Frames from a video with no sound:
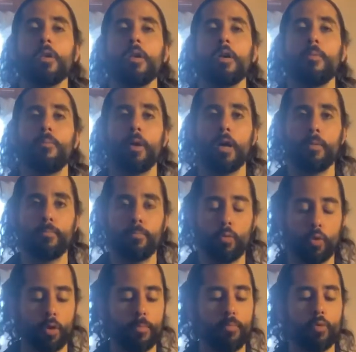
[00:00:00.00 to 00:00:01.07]
But
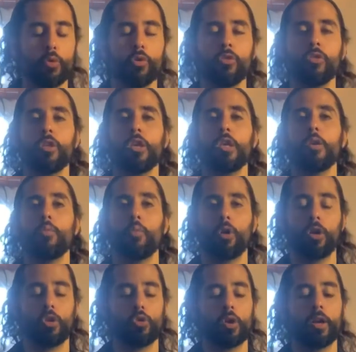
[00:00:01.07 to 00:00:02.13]
more importantly, we're
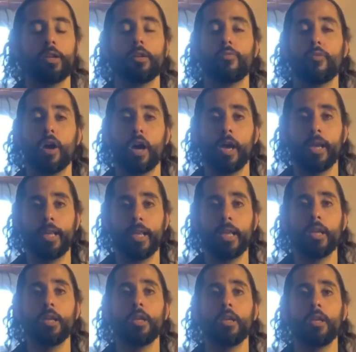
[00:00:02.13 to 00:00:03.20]
going to try to divide
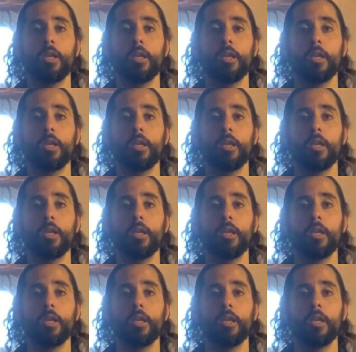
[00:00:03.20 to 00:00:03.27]
in,